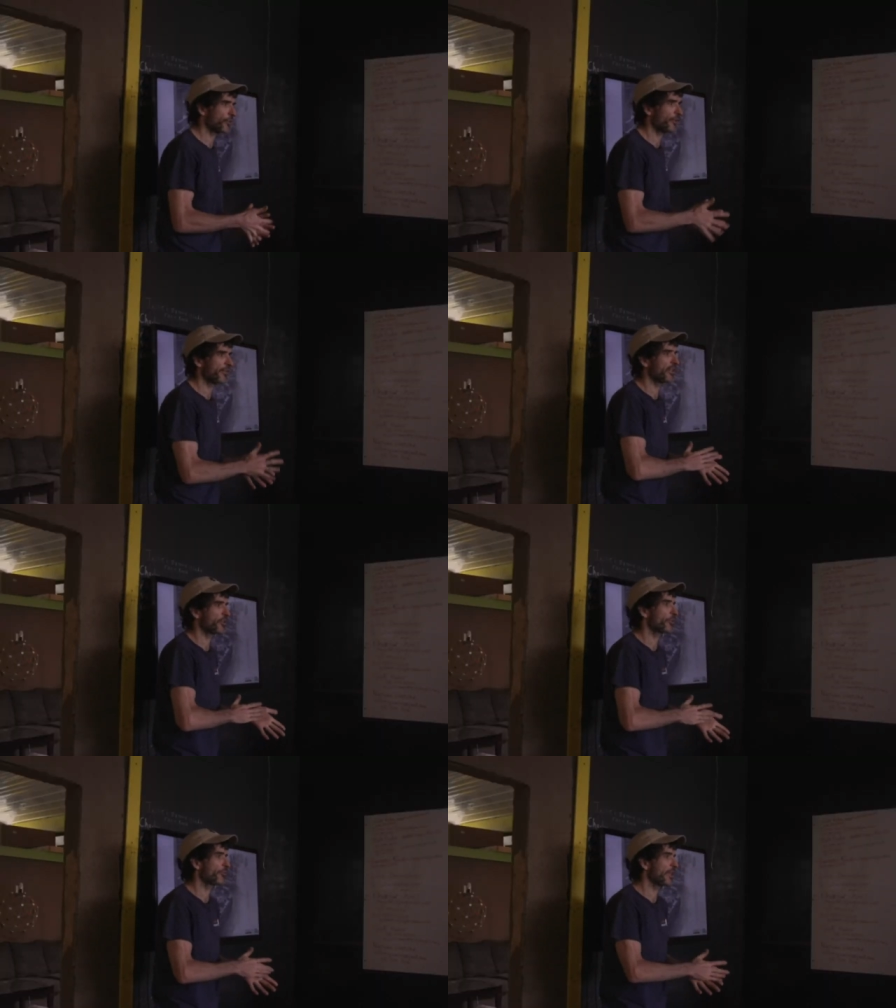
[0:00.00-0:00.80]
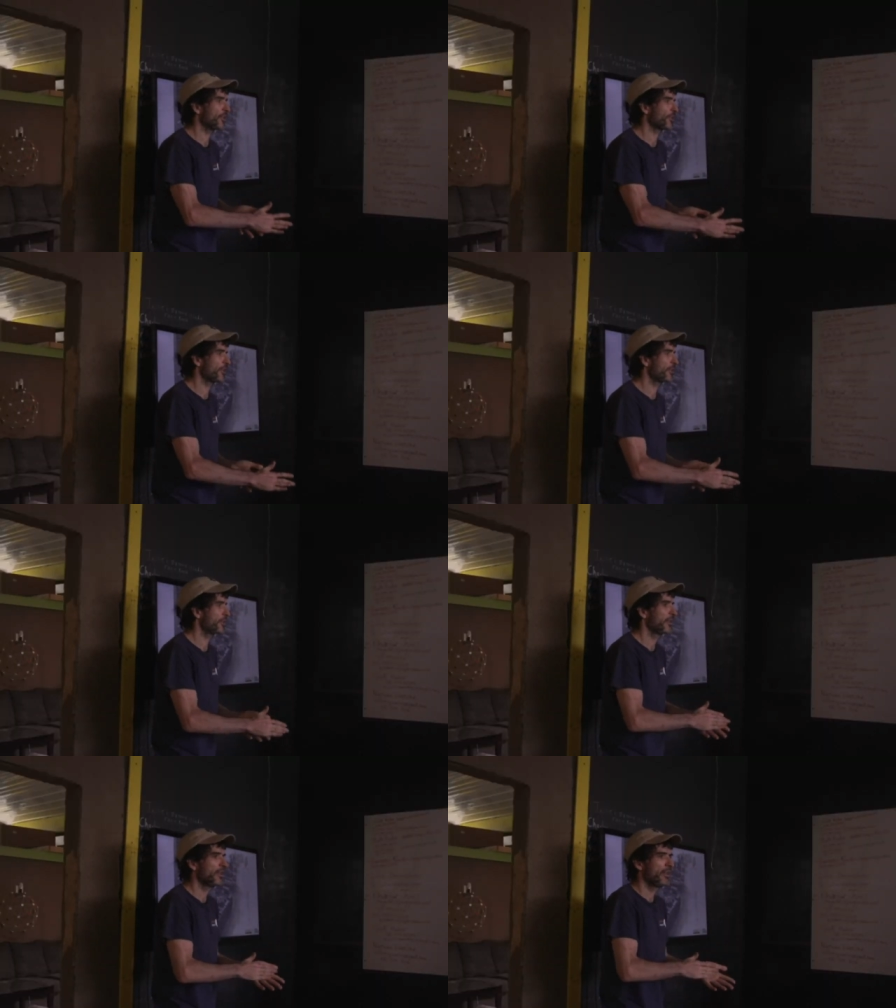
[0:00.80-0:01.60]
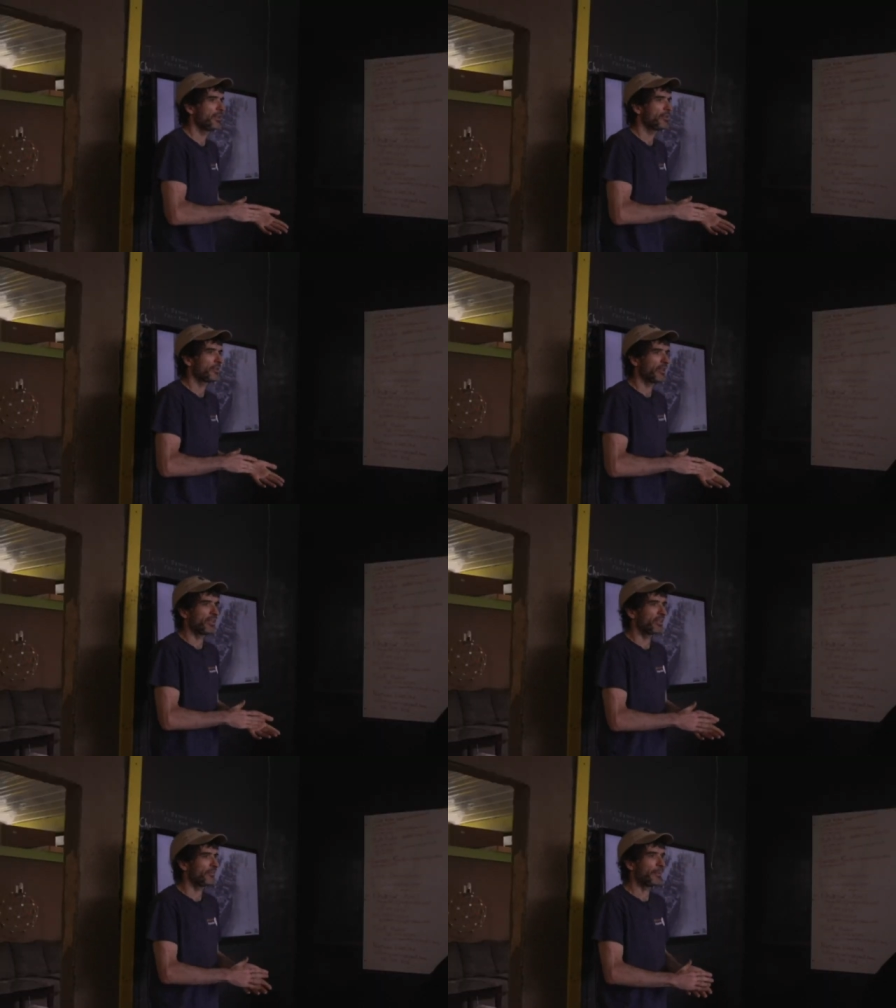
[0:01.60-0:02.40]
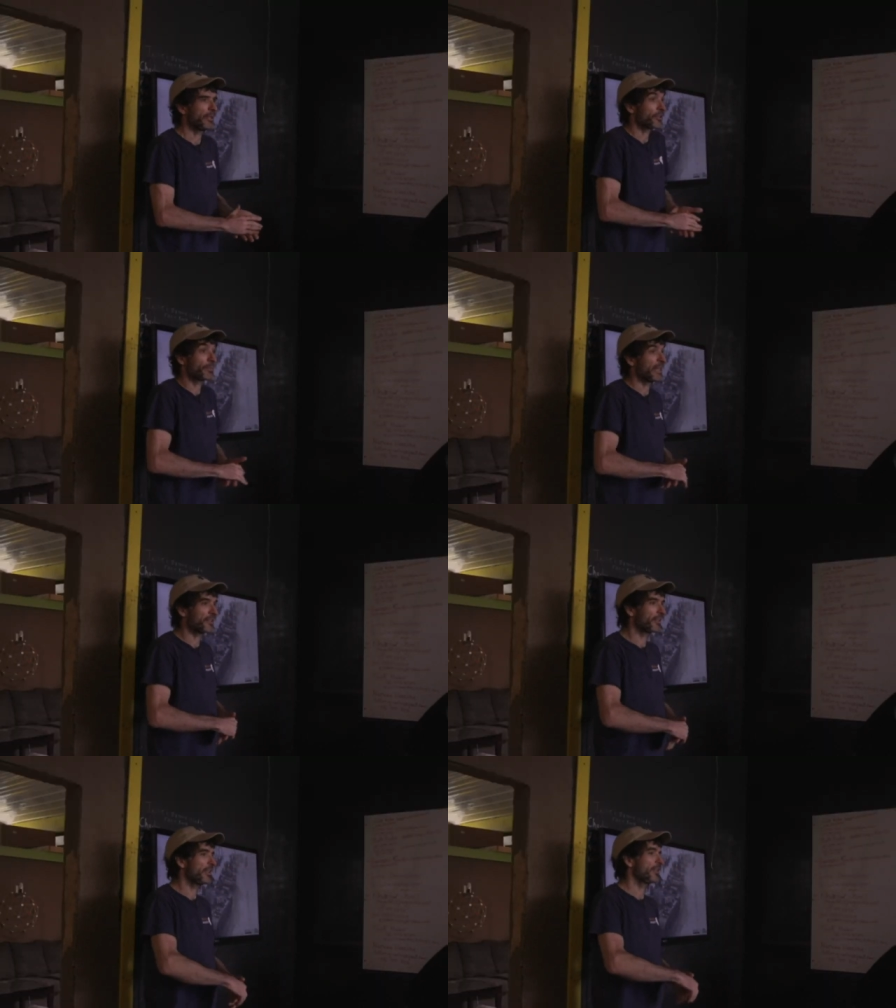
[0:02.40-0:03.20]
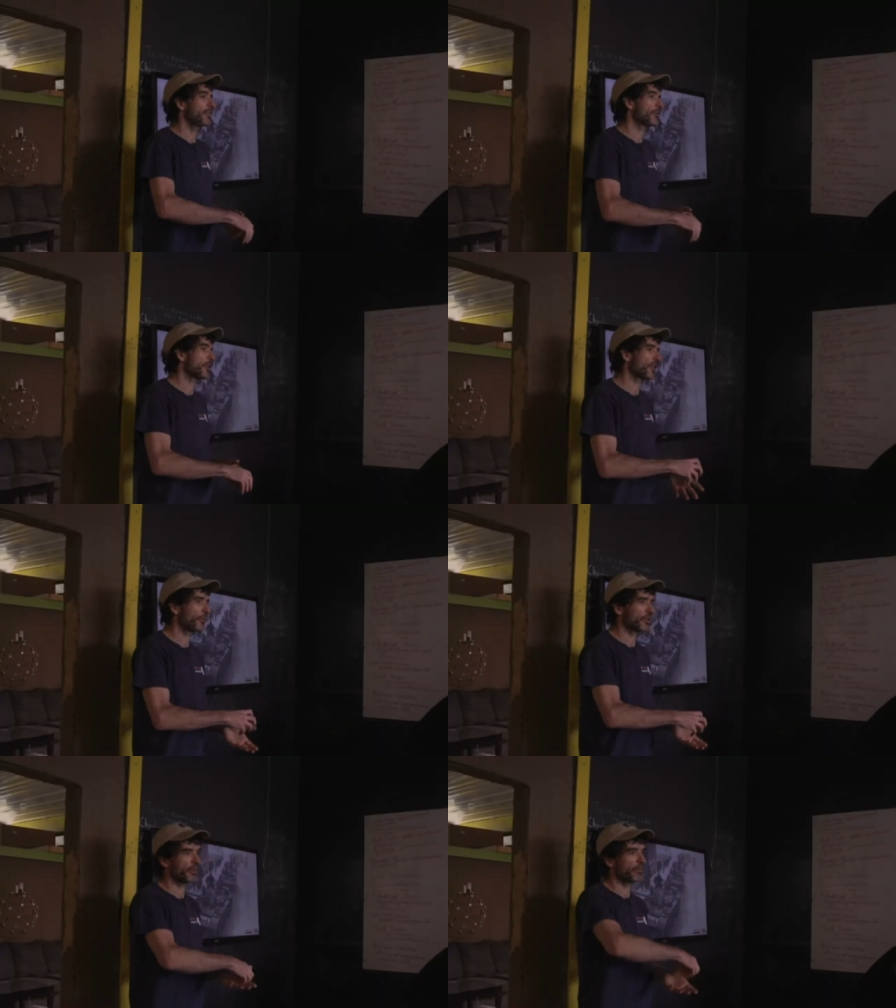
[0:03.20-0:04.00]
Certain things were rationed. I mean, just basically Russia was